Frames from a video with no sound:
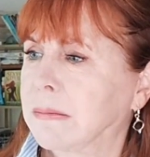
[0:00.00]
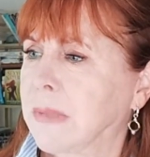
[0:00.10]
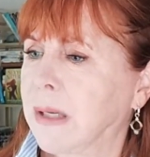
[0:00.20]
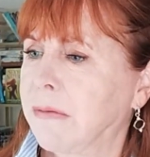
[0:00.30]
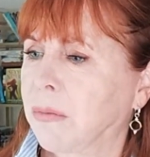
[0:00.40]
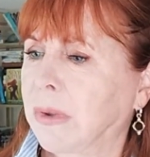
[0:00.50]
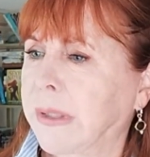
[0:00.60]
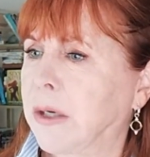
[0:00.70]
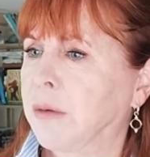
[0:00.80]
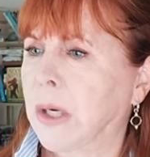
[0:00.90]
I haven't really
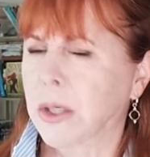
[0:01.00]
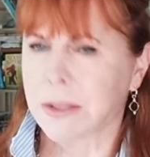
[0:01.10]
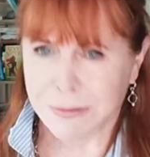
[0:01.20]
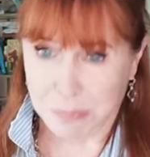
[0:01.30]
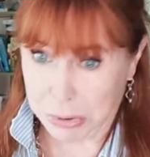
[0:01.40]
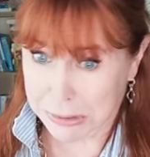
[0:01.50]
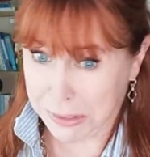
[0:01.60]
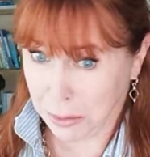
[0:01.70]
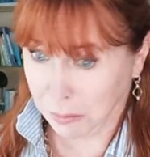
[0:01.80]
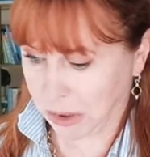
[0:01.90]
earmarked it, put
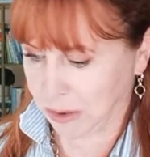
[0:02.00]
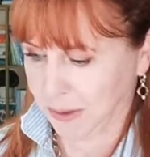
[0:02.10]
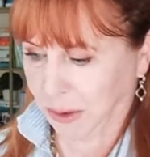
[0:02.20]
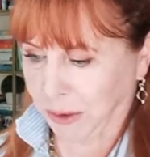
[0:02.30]
yellow marks all